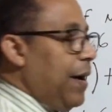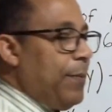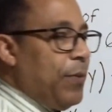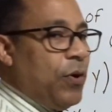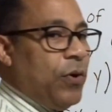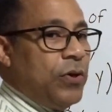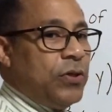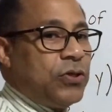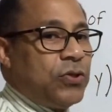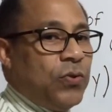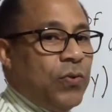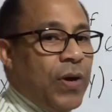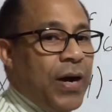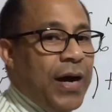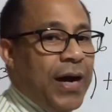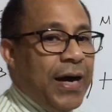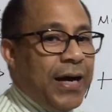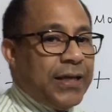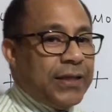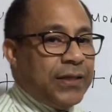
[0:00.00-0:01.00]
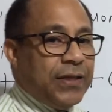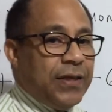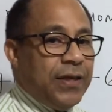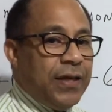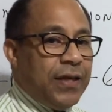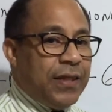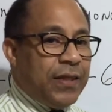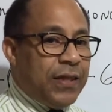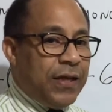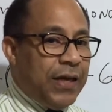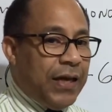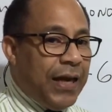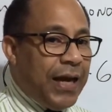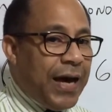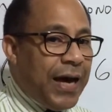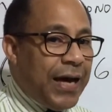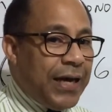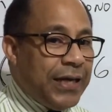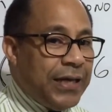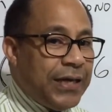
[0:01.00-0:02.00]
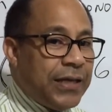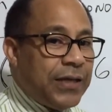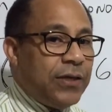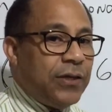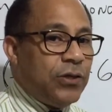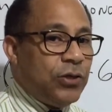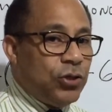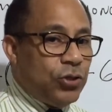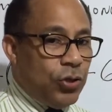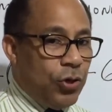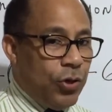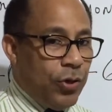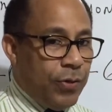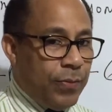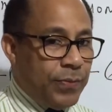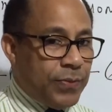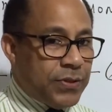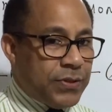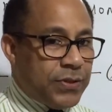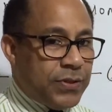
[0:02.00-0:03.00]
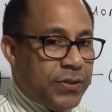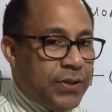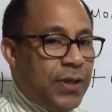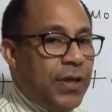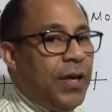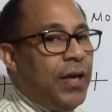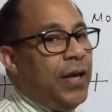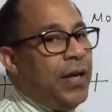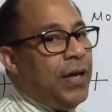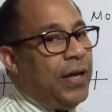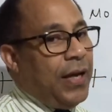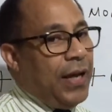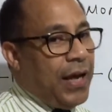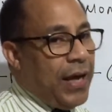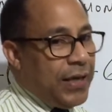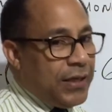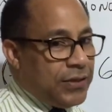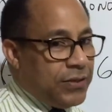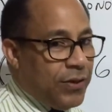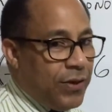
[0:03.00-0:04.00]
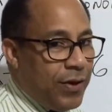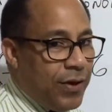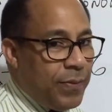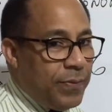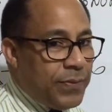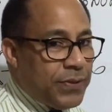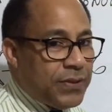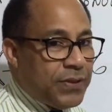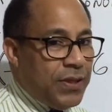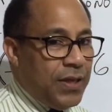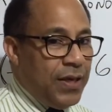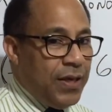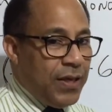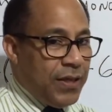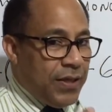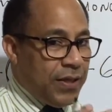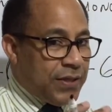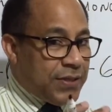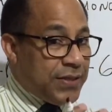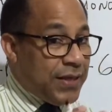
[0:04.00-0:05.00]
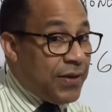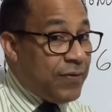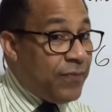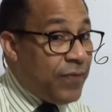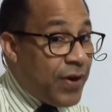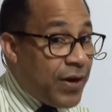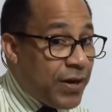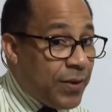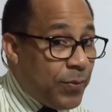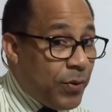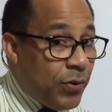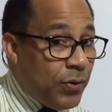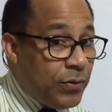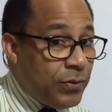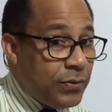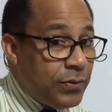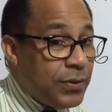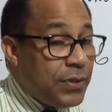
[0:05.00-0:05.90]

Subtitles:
I'm going to add the like terms. Like terms, the same variable,